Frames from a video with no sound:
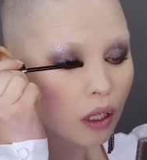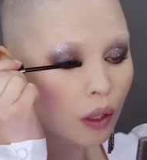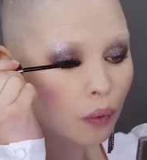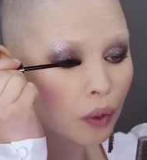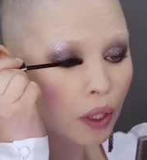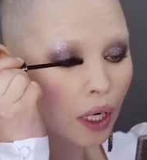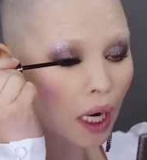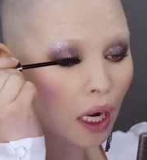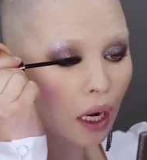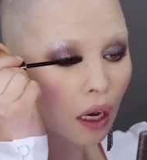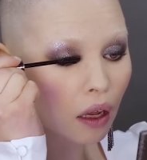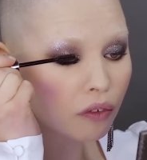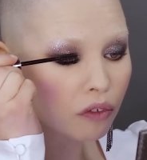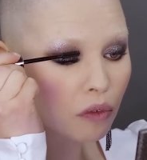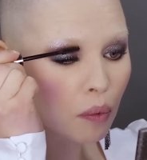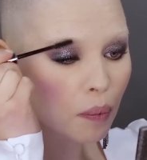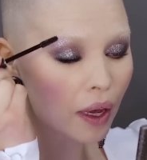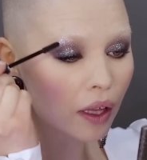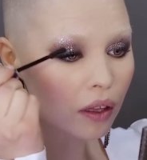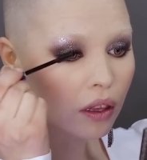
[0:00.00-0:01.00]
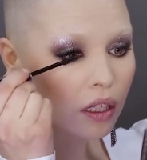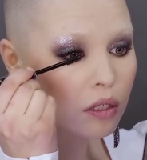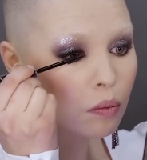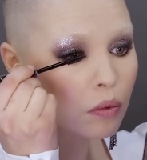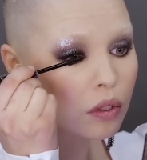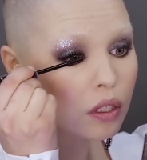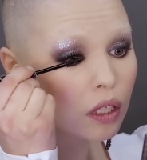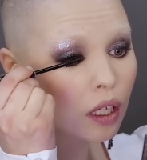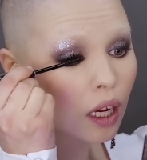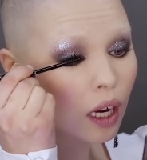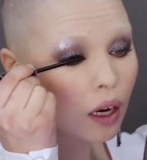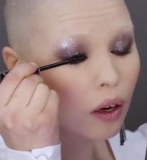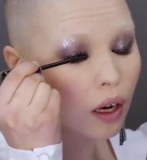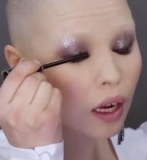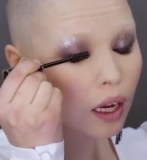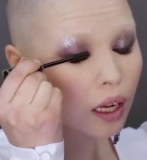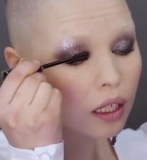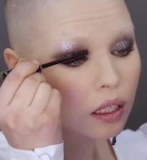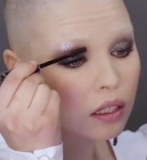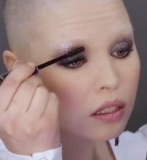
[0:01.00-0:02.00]
And what I love about this
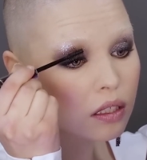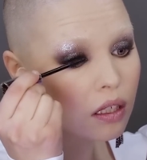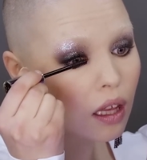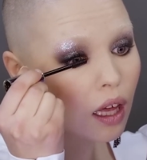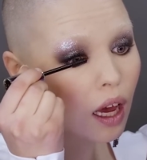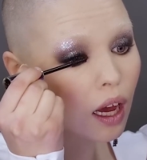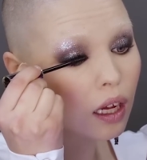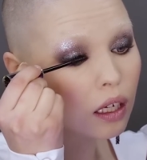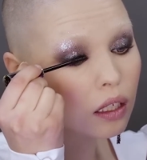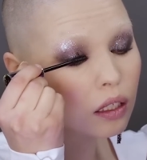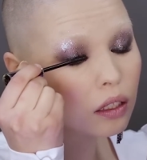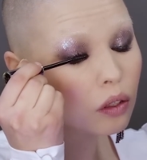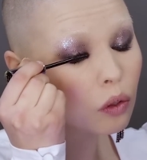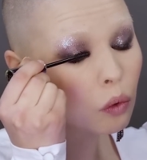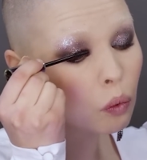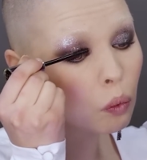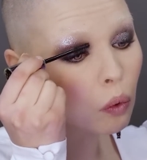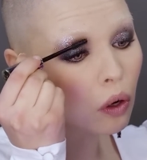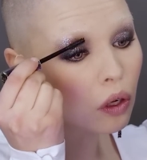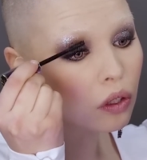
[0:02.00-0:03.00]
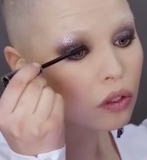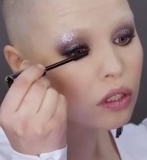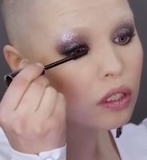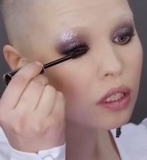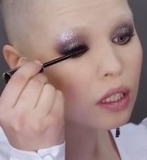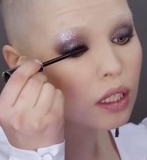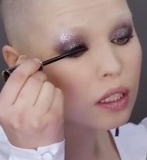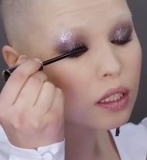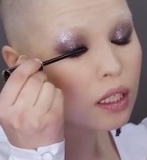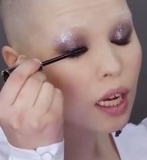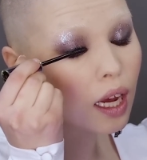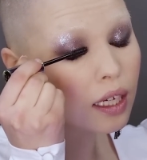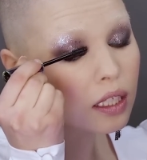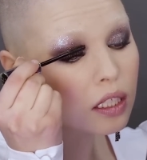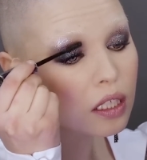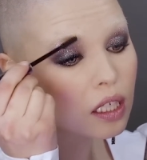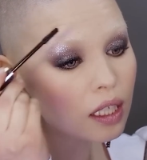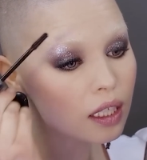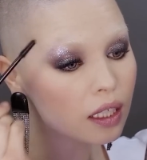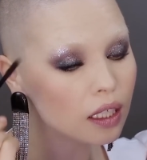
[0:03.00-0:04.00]
mascara is that the wand is
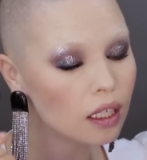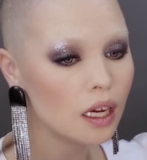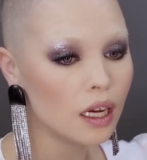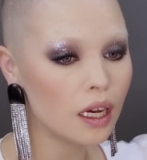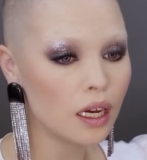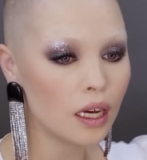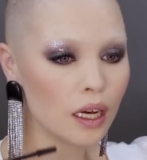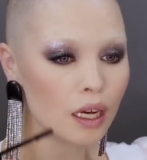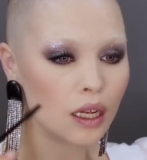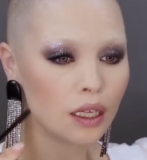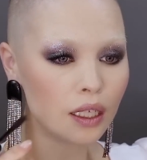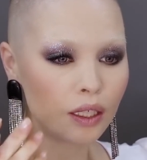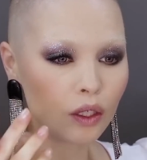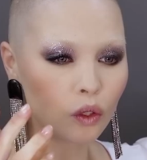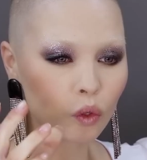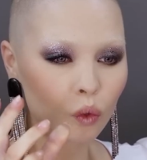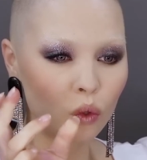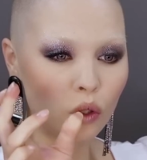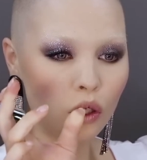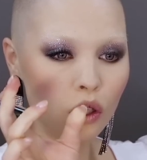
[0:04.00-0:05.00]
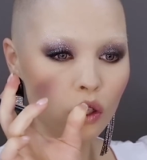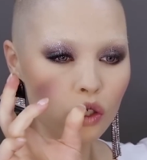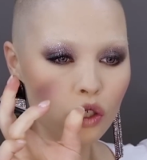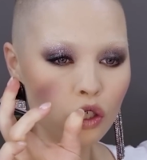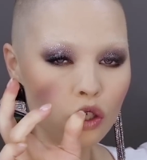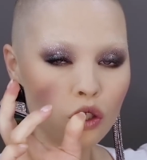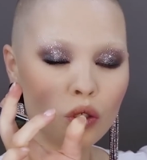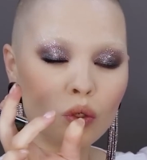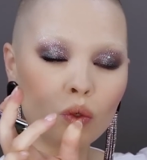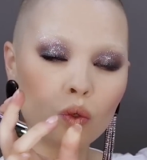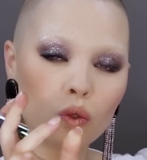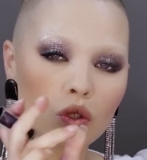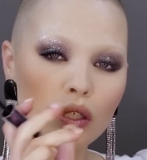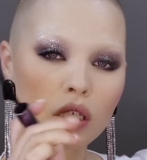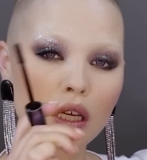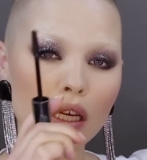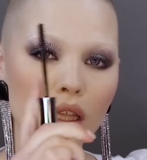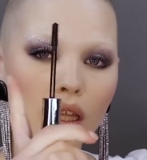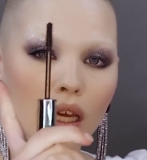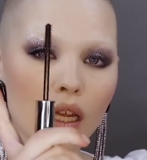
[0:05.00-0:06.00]
actually a little
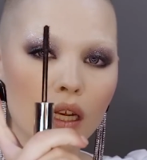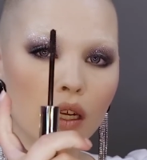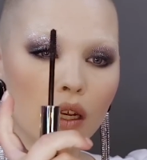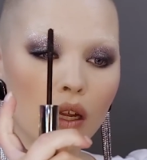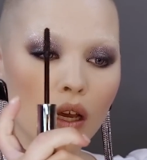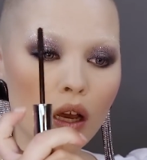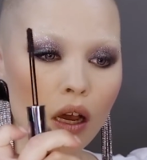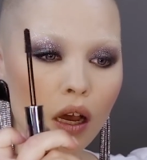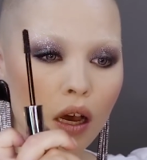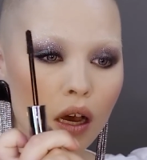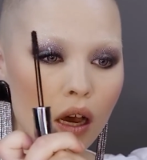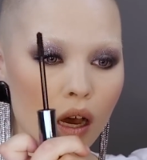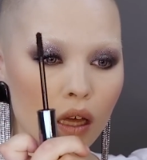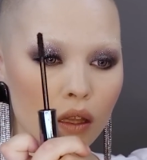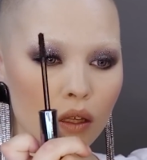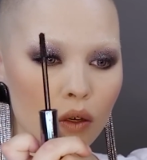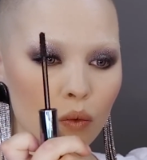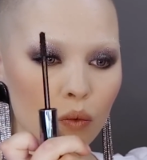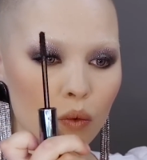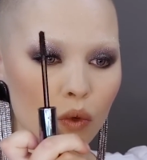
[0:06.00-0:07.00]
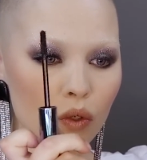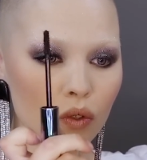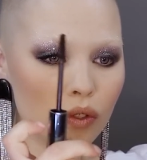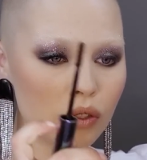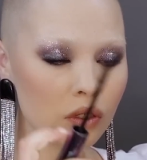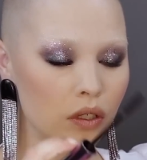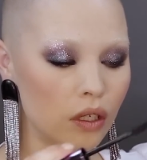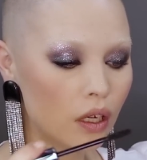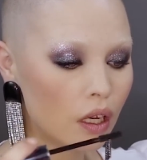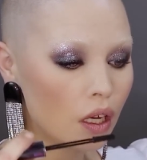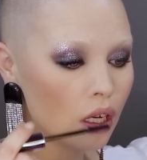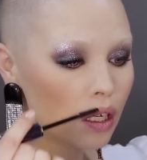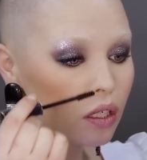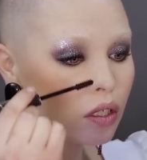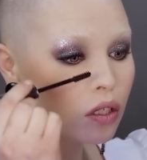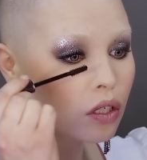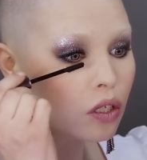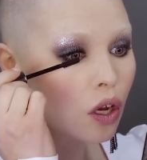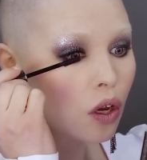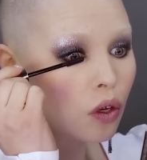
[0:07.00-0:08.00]
shorter than other ones,
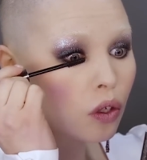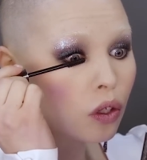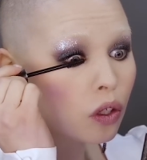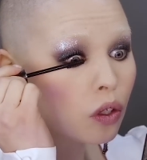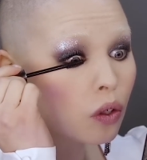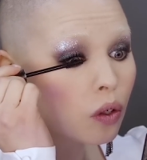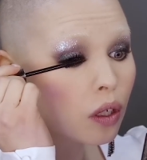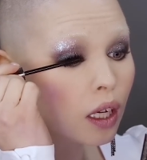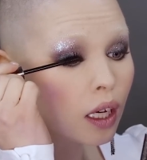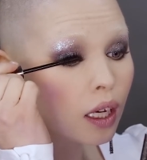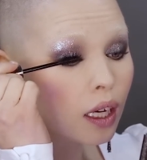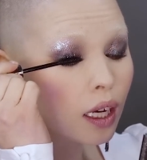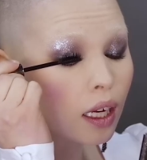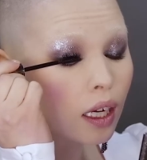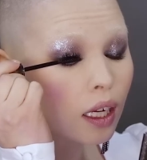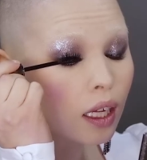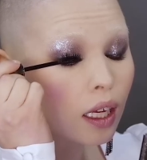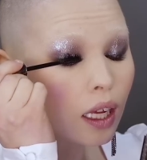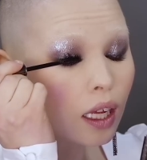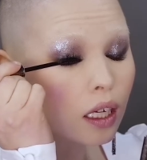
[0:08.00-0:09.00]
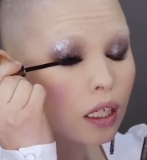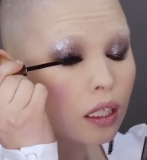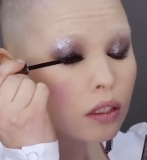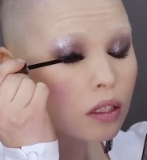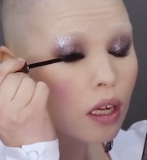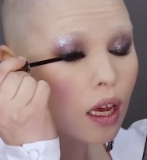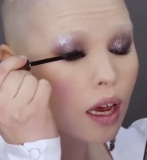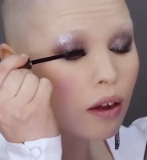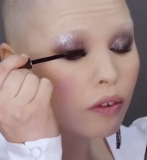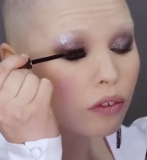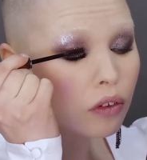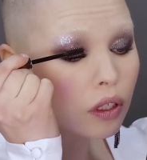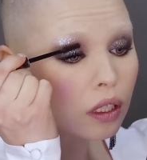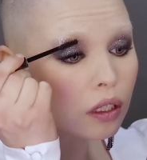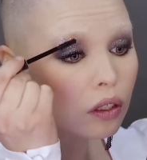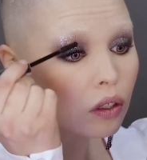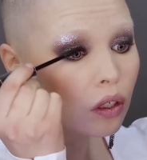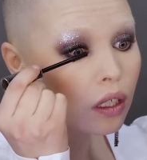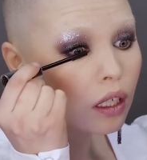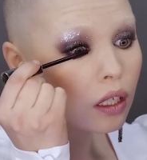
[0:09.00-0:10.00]
so you can get into every
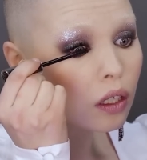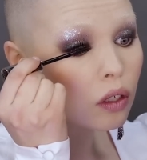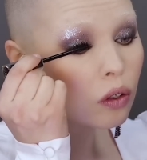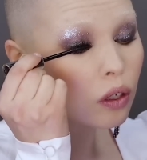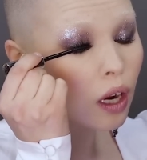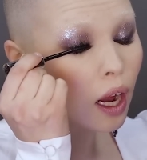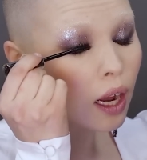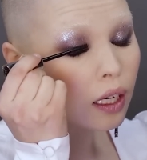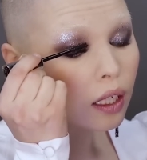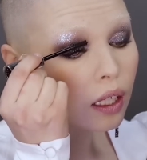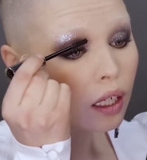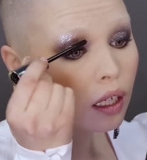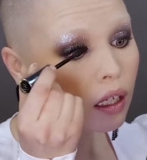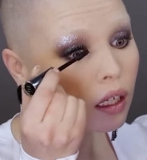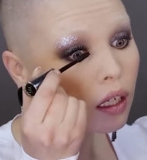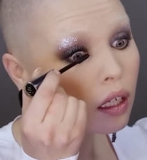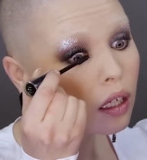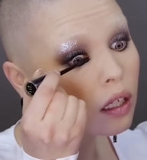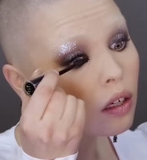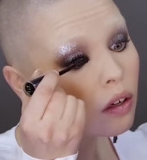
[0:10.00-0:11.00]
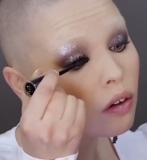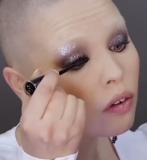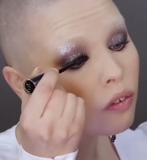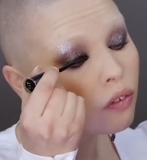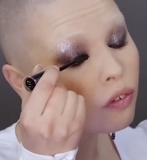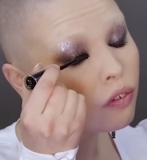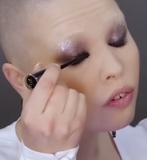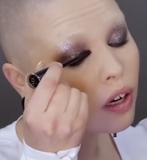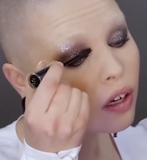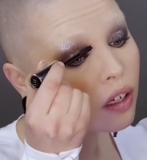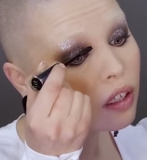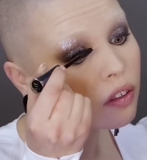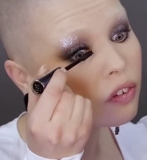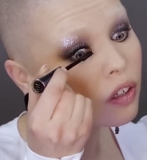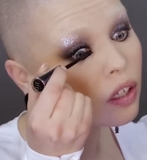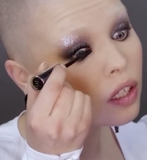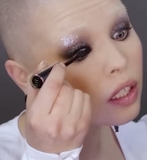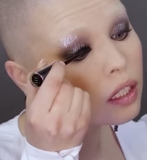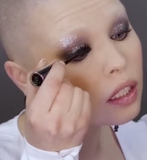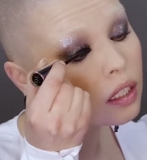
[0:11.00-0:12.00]
nook and cranny very,
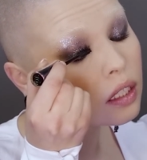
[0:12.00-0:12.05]
very